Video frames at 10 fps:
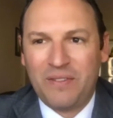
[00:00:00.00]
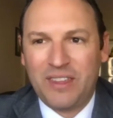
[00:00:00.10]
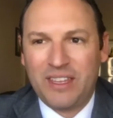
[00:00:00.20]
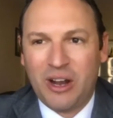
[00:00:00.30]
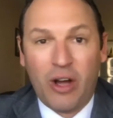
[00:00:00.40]

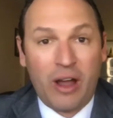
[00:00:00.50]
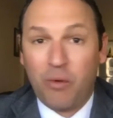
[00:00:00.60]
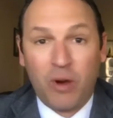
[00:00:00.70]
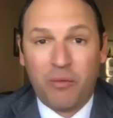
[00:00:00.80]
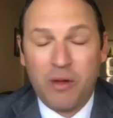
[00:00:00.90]
you know,
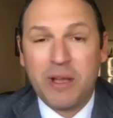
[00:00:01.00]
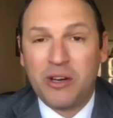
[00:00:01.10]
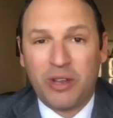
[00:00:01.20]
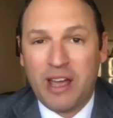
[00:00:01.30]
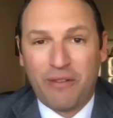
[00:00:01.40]
and we've been
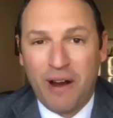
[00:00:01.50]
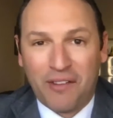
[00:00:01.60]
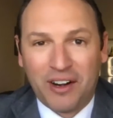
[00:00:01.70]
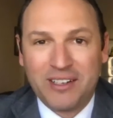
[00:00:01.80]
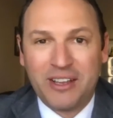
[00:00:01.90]
doing that
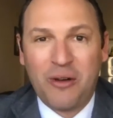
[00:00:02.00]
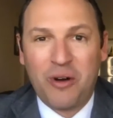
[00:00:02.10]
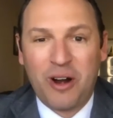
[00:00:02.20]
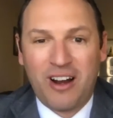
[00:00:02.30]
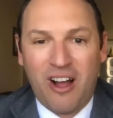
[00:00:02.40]
forever, you know,
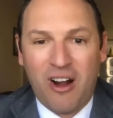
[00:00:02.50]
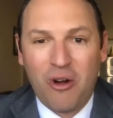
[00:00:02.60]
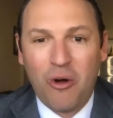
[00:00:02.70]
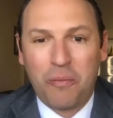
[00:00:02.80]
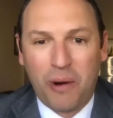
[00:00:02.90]
where our
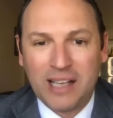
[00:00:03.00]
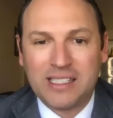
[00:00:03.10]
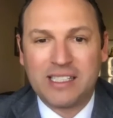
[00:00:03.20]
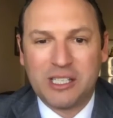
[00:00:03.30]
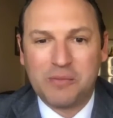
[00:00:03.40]
whole
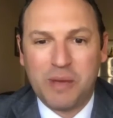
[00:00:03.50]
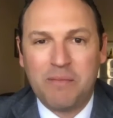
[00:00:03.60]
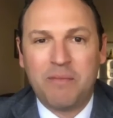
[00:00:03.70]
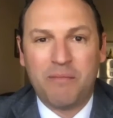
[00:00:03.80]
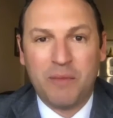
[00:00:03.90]
process has
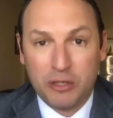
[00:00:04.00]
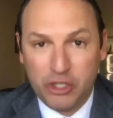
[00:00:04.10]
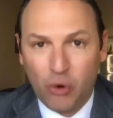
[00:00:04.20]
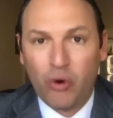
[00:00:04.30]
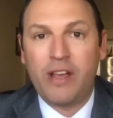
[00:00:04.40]
been
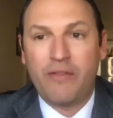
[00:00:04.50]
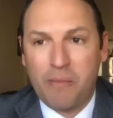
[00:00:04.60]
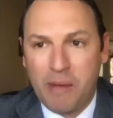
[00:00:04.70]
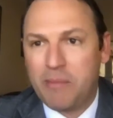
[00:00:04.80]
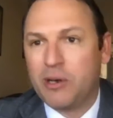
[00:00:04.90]
majority of our
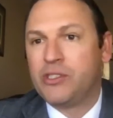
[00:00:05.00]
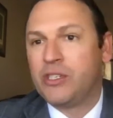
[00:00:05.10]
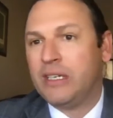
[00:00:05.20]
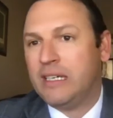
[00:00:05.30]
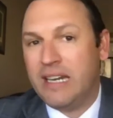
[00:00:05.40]

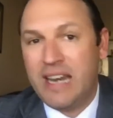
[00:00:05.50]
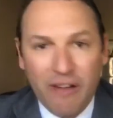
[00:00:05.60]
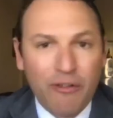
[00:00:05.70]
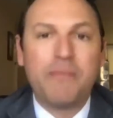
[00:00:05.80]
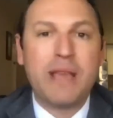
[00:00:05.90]
members
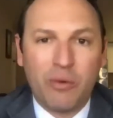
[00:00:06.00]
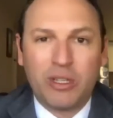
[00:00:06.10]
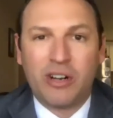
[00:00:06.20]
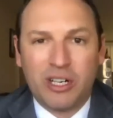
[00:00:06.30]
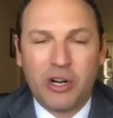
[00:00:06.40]
never meet with
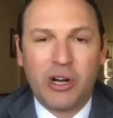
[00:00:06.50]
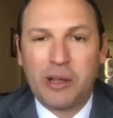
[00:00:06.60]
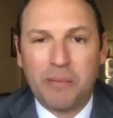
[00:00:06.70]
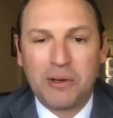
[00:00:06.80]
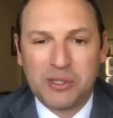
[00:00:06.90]
their attorney
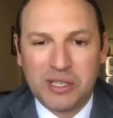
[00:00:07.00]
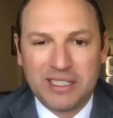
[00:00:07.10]
in person.